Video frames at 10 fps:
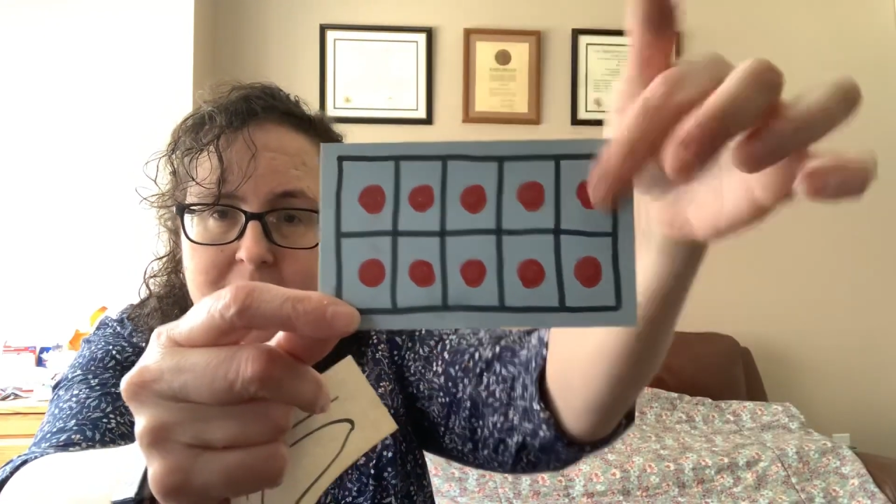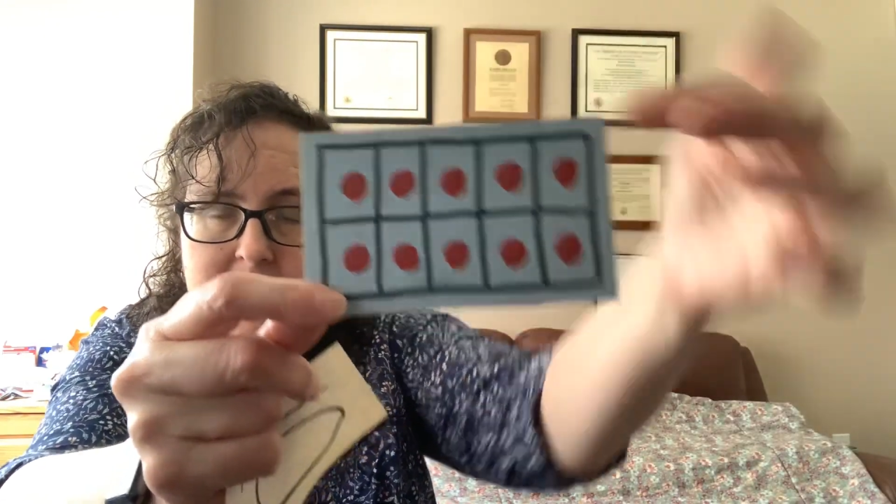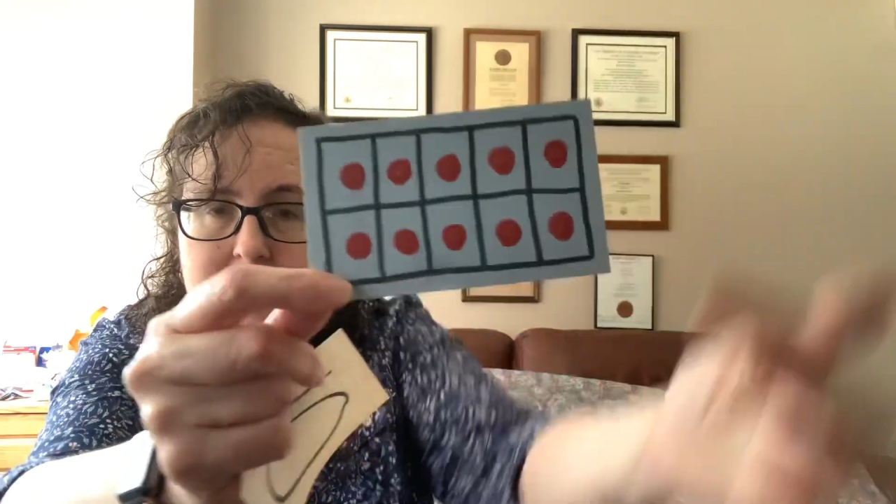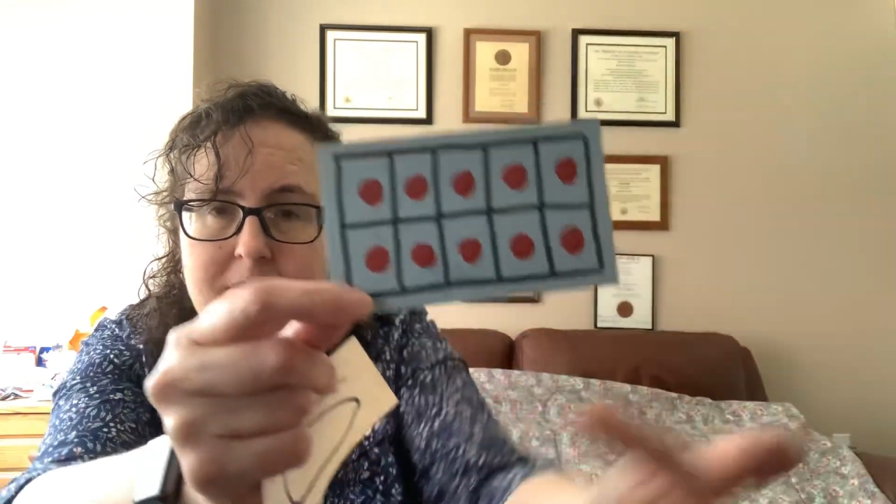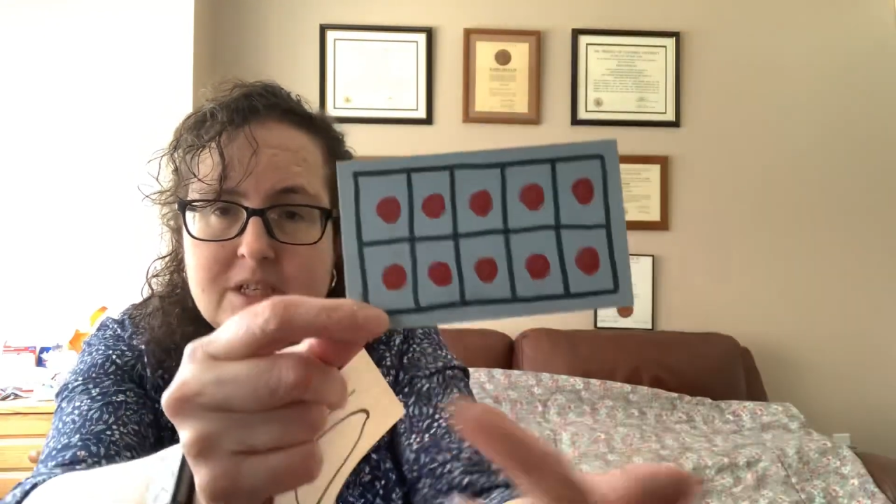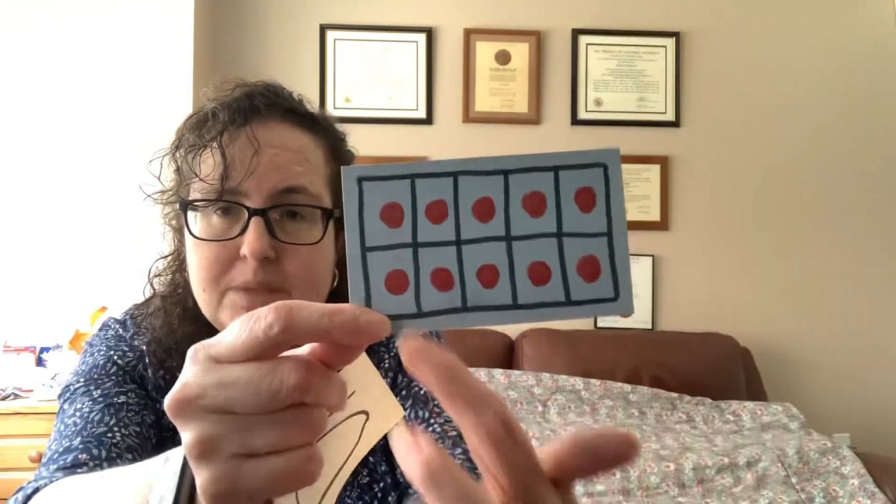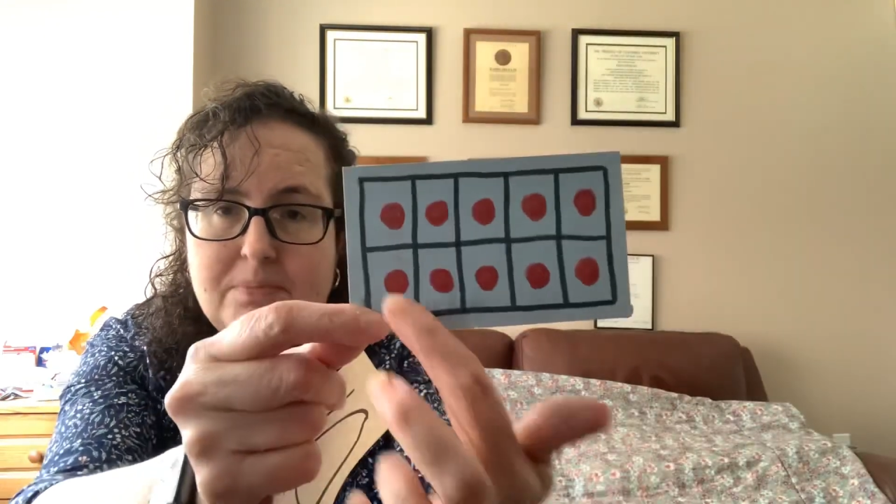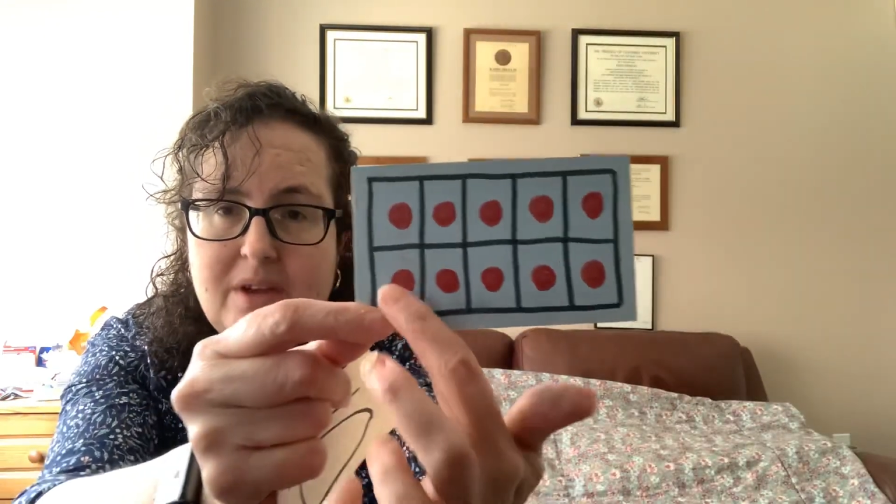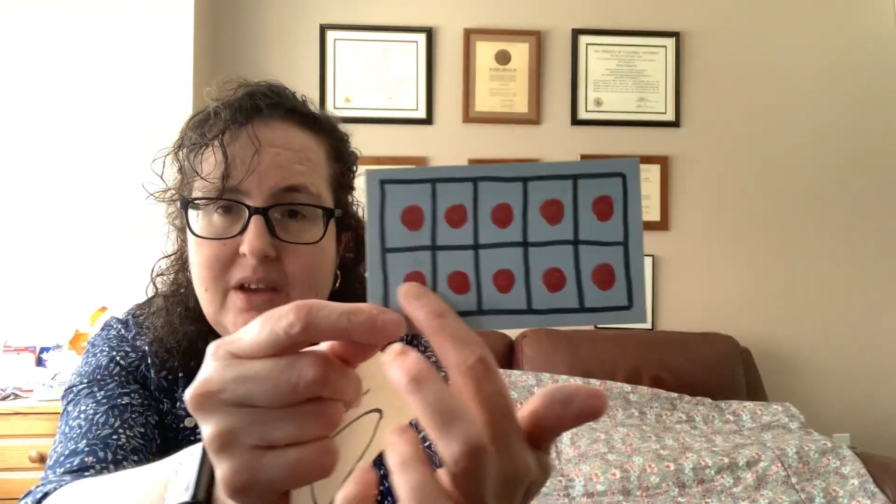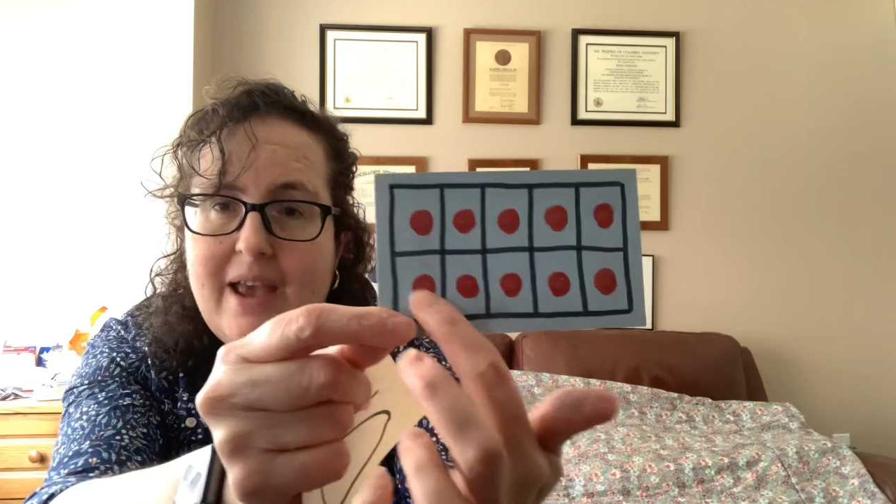there must
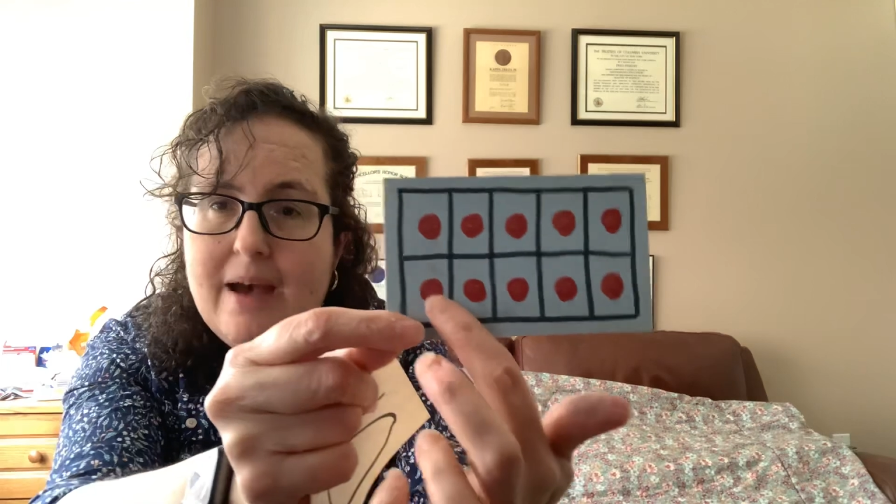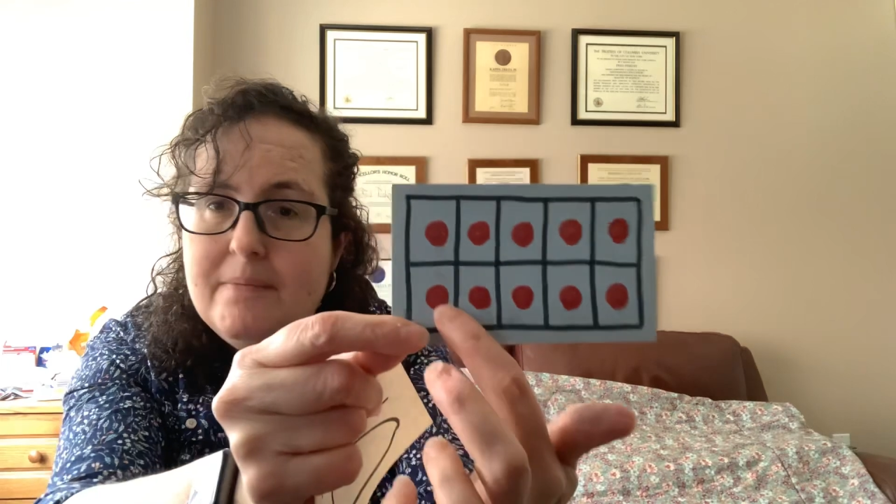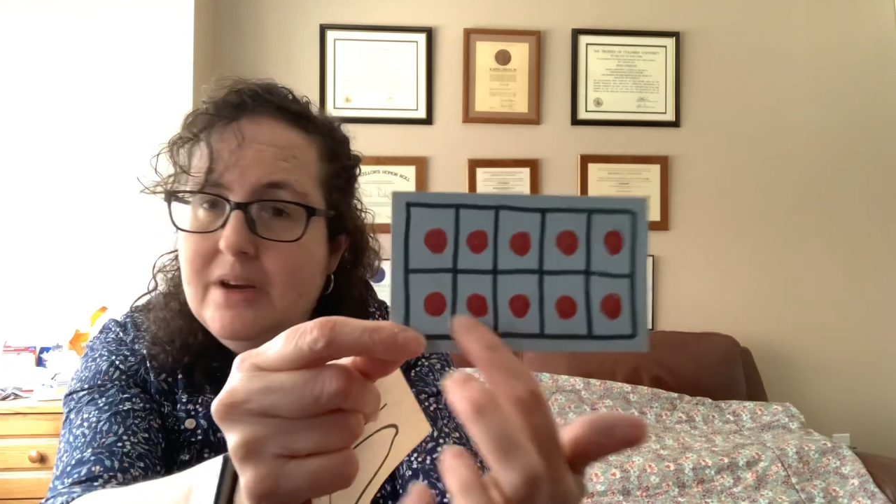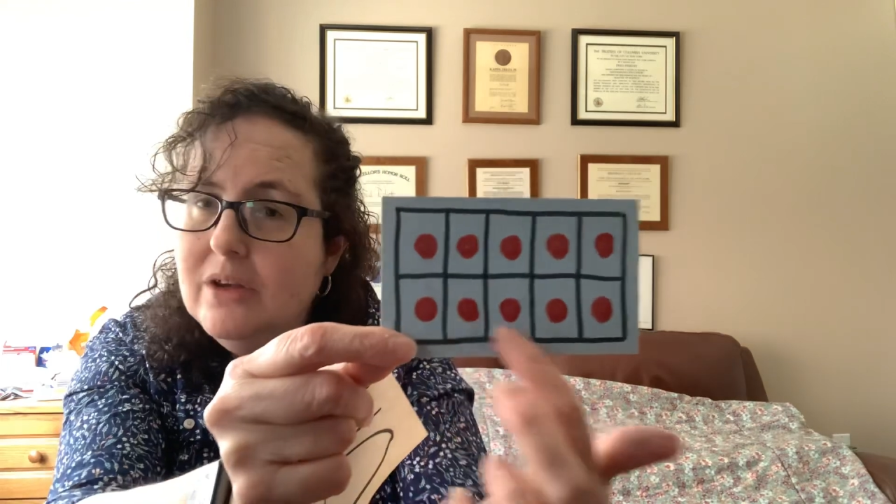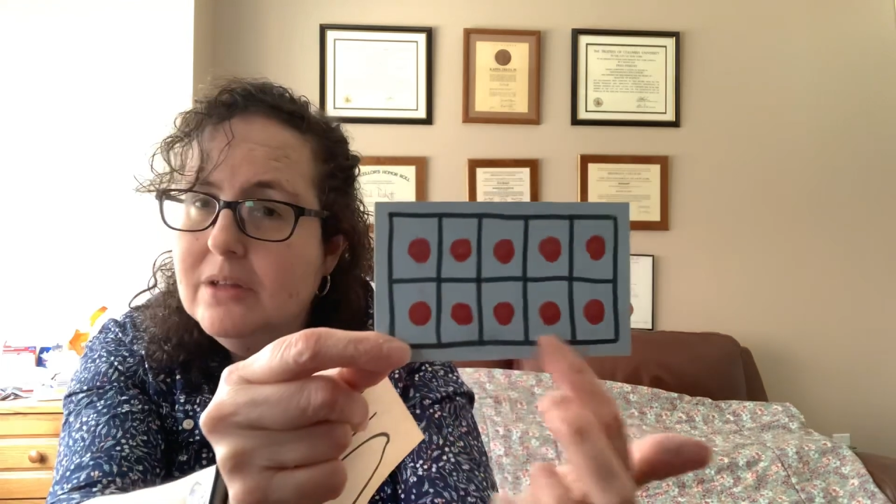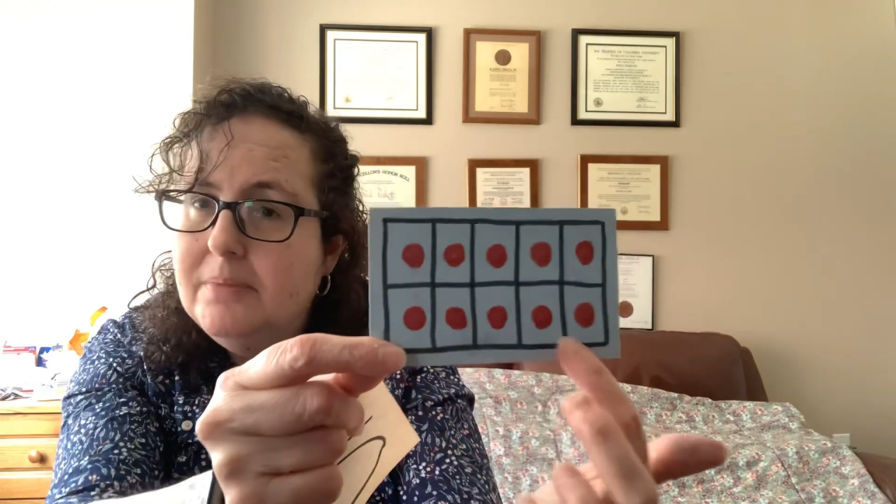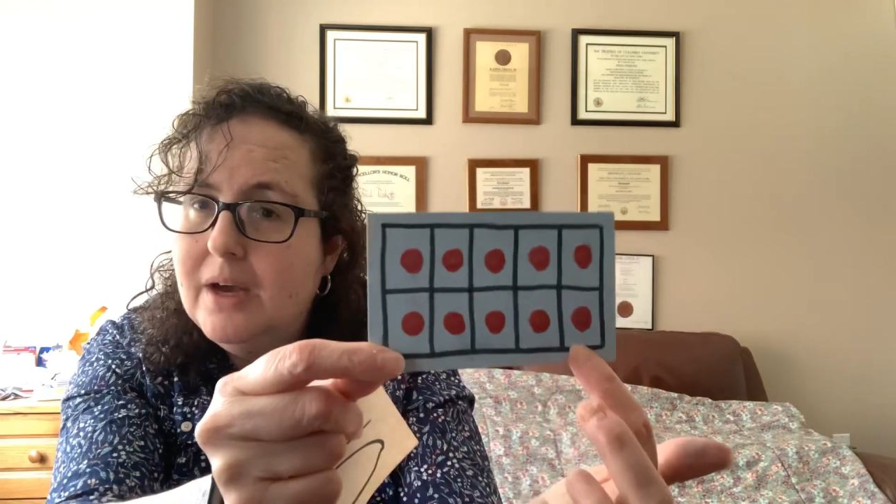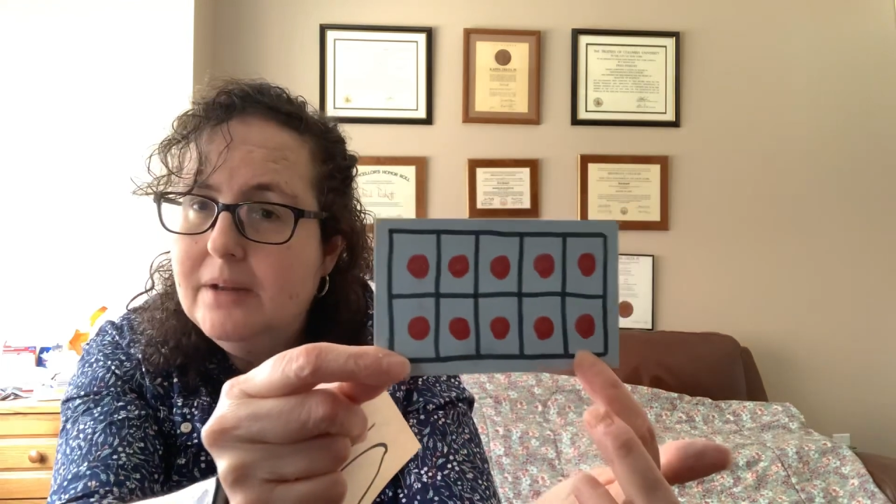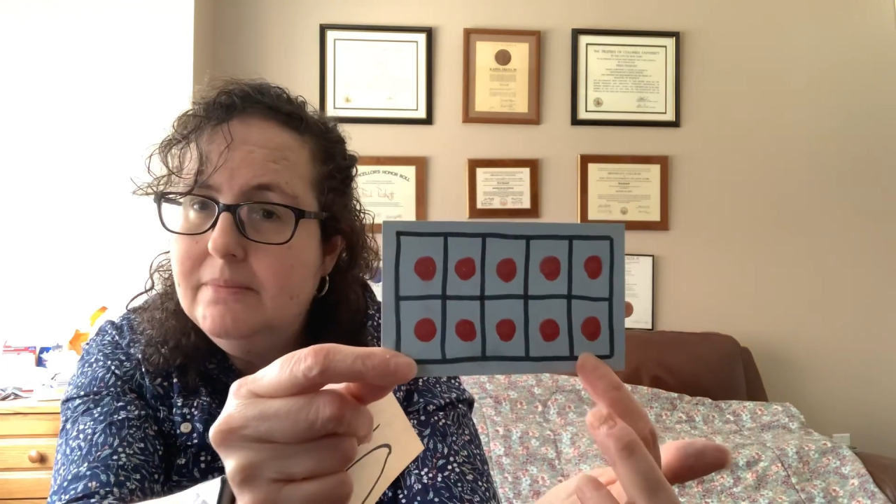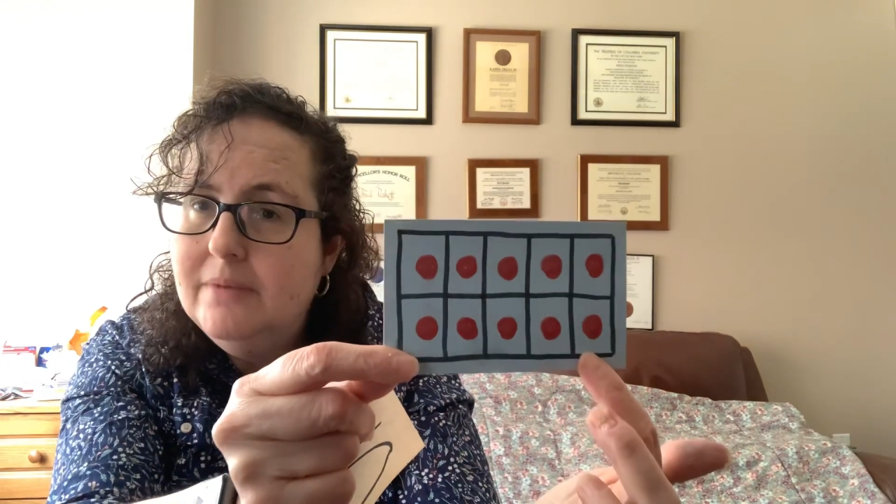be how many on the
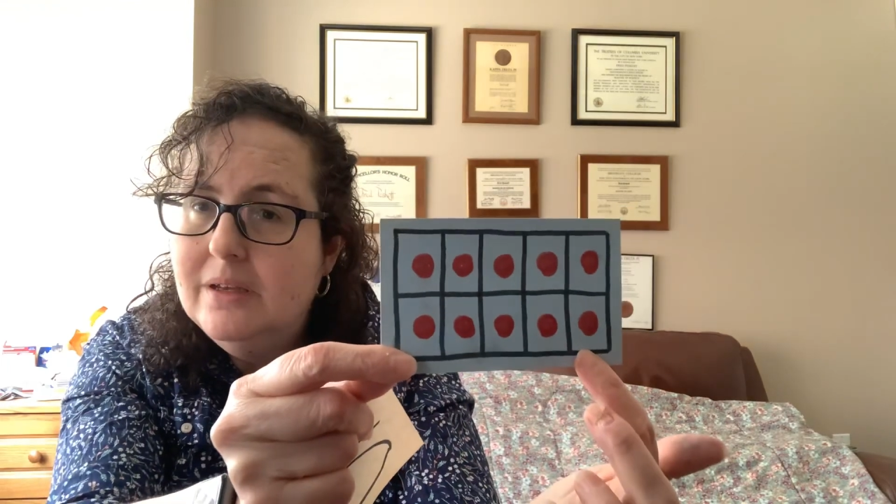bottom?